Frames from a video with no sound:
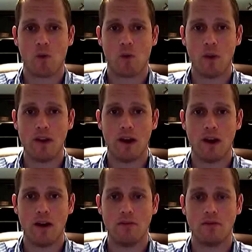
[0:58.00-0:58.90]
we,
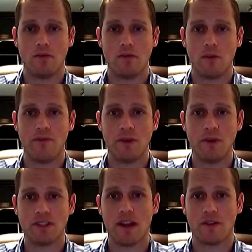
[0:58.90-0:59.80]
uh, we
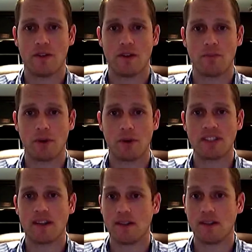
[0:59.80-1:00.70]
put together a pretty
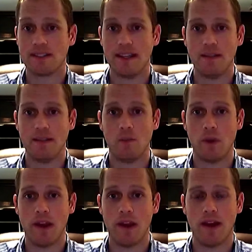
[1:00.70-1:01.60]
solid team.
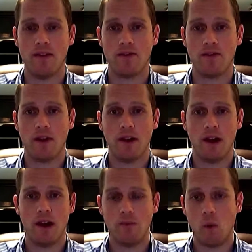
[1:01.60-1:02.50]
We have
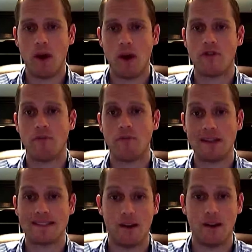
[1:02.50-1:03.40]
uh, my wife and
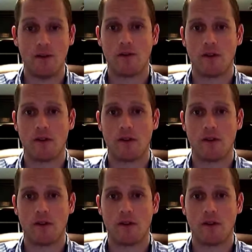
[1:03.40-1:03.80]
myself